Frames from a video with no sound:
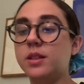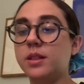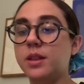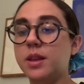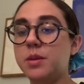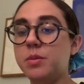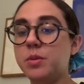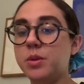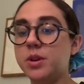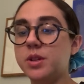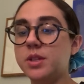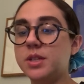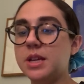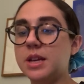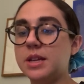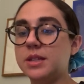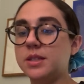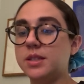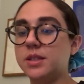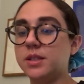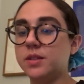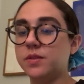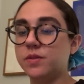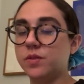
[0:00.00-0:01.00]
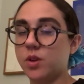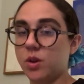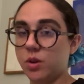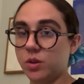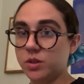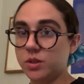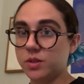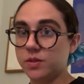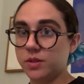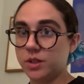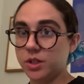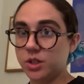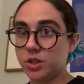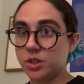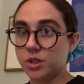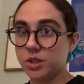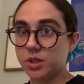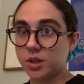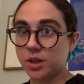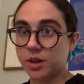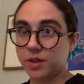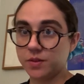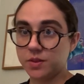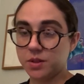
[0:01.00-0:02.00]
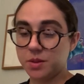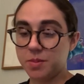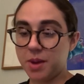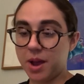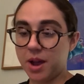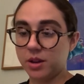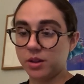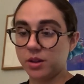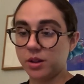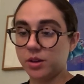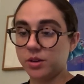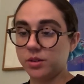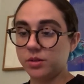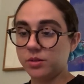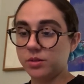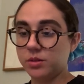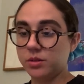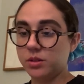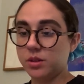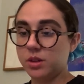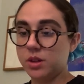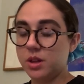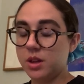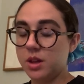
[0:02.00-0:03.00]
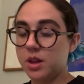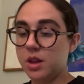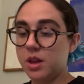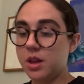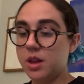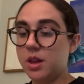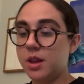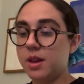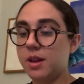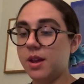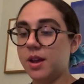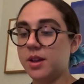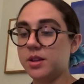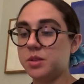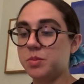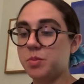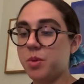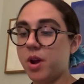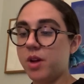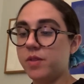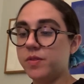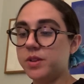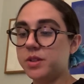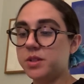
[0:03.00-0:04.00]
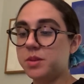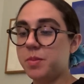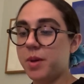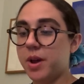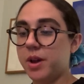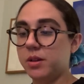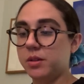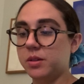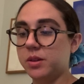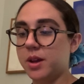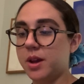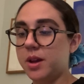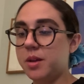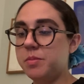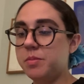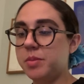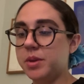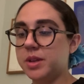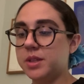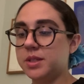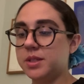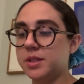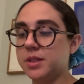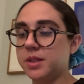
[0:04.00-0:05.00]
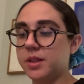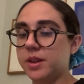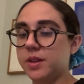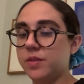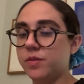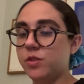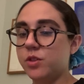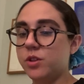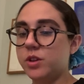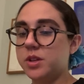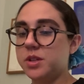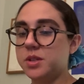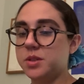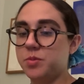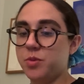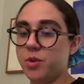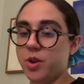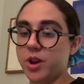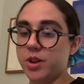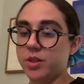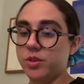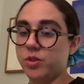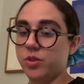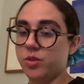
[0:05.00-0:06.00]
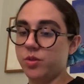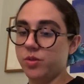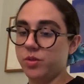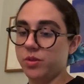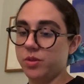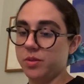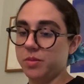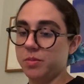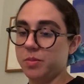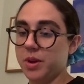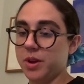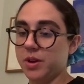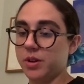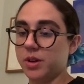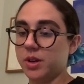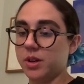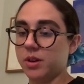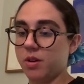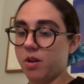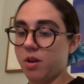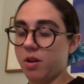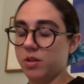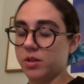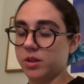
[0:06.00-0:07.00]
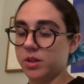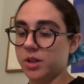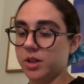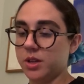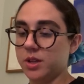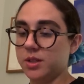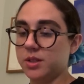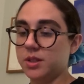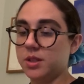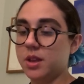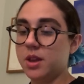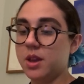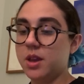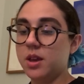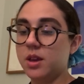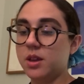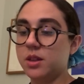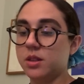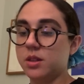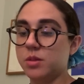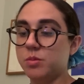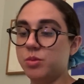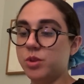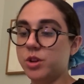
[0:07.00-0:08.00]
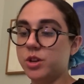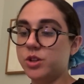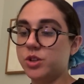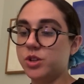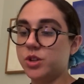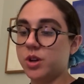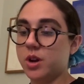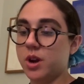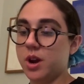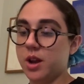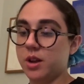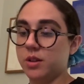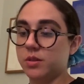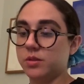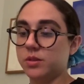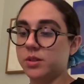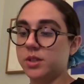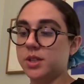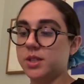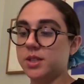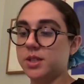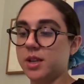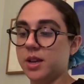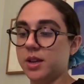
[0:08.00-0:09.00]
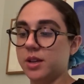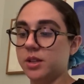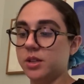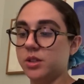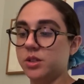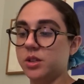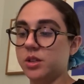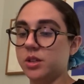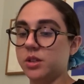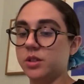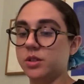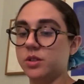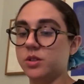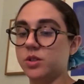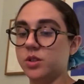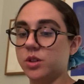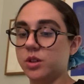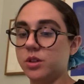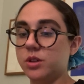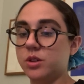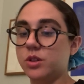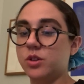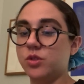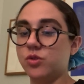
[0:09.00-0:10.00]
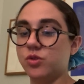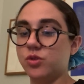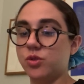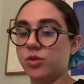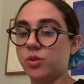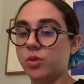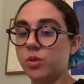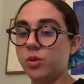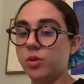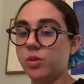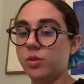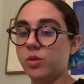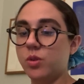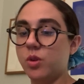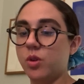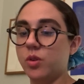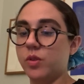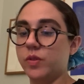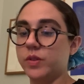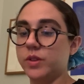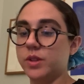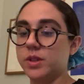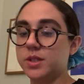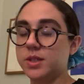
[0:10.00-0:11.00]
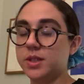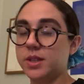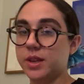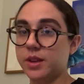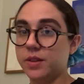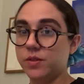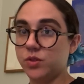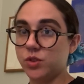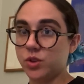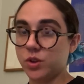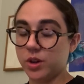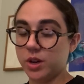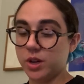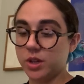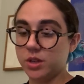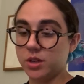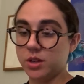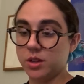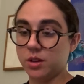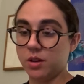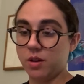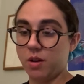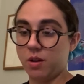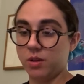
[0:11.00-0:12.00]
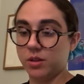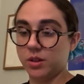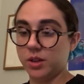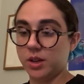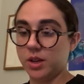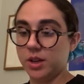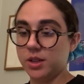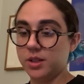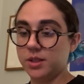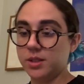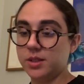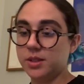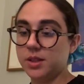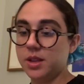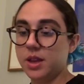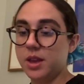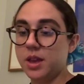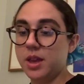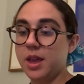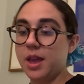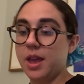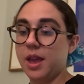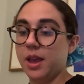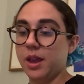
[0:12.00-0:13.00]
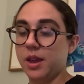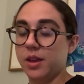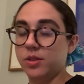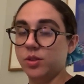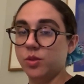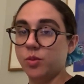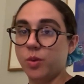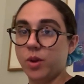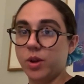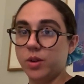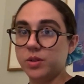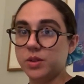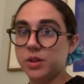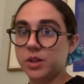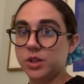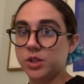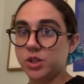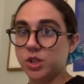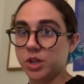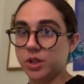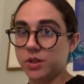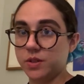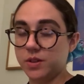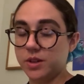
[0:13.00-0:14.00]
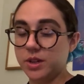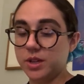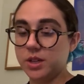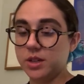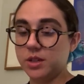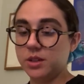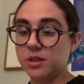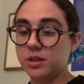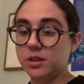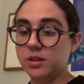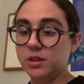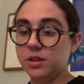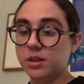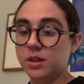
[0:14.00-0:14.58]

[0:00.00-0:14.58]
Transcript: labor intensive cultivation of tobacco. As profits piled up and slavery spread through the American colonies, the British Crown decided to exert control over the slave trade to the colonies and the wealth it generated.